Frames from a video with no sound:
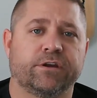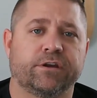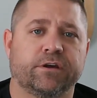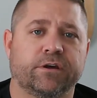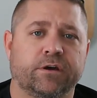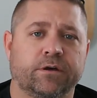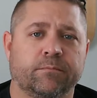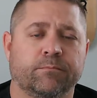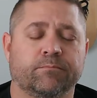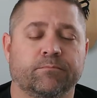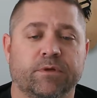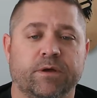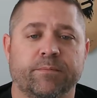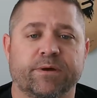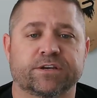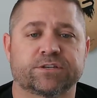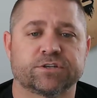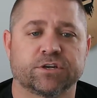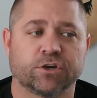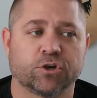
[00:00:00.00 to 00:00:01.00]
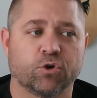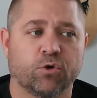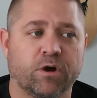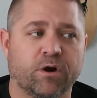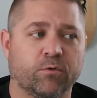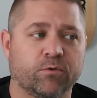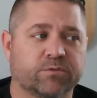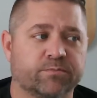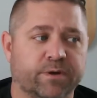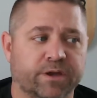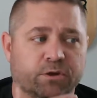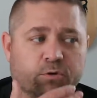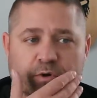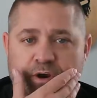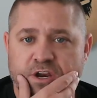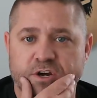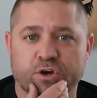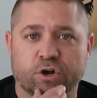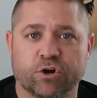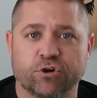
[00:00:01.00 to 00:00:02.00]
I'm actually gonna go out with my
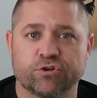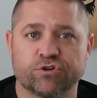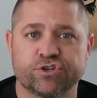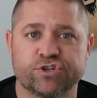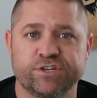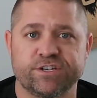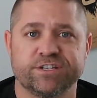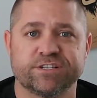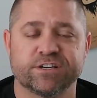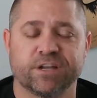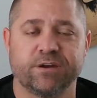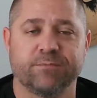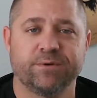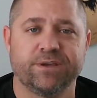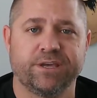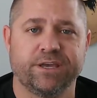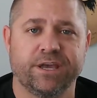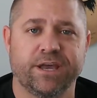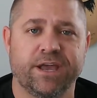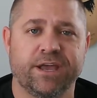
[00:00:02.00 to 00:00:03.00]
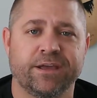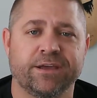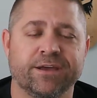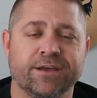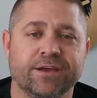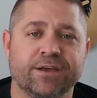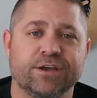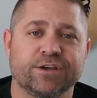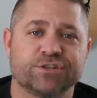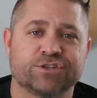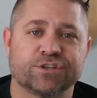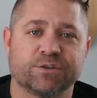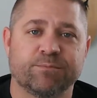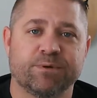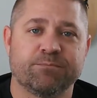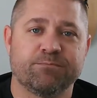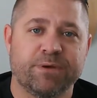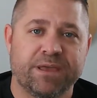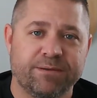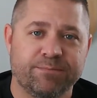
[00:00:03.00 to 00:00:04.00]
granddaughter. She's gonna be
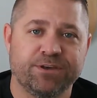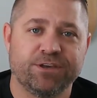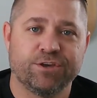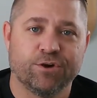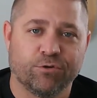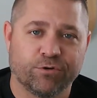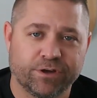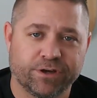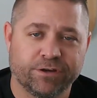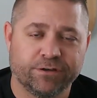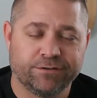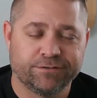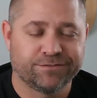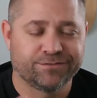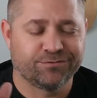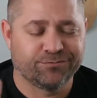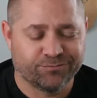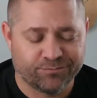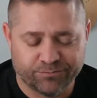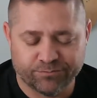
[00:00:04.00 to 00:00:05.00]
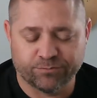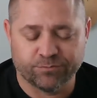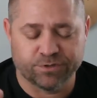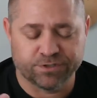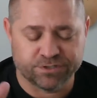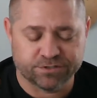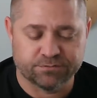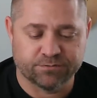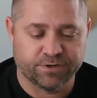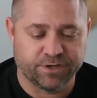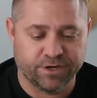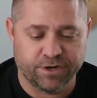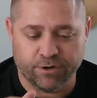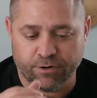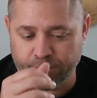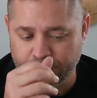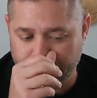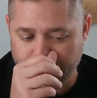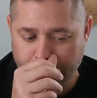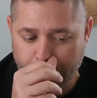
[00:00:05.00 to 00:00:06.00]
Baby Yoda, which I
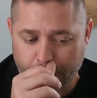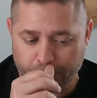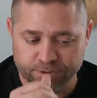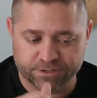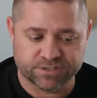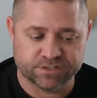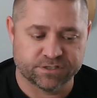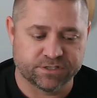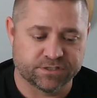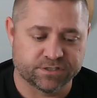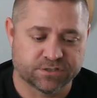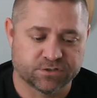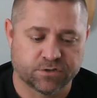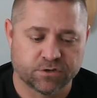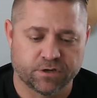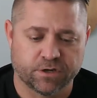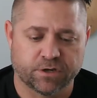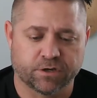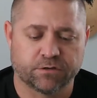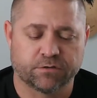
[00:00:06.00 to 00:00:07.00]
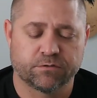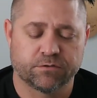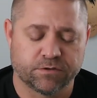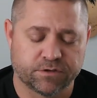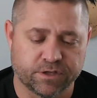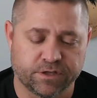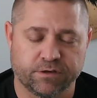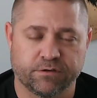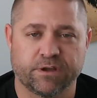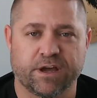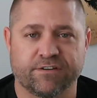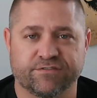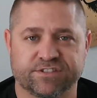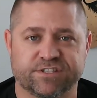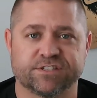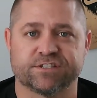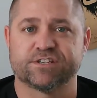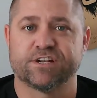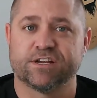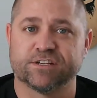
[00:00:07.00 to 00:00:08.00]
mean, I know it's that obviously
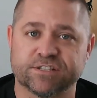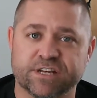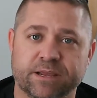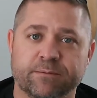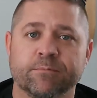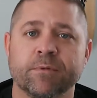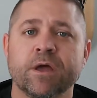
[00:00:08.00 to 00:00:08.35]
it's not his name.